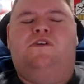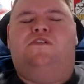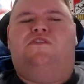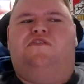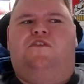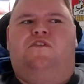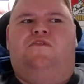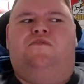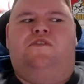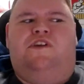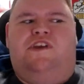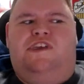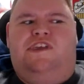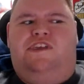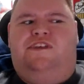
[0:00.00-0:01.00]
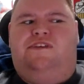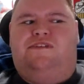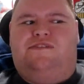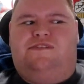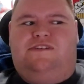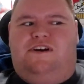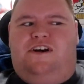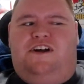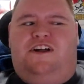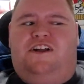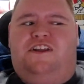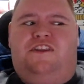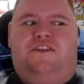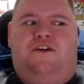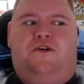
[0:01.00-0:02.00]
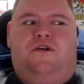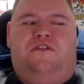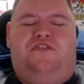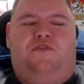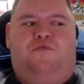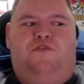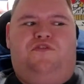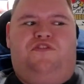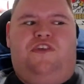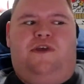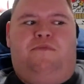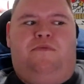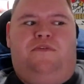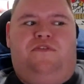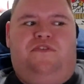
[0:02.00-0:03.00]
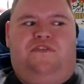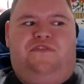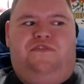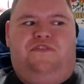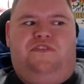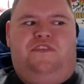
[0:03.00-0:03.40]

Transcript: So I don't know, if the worst happens,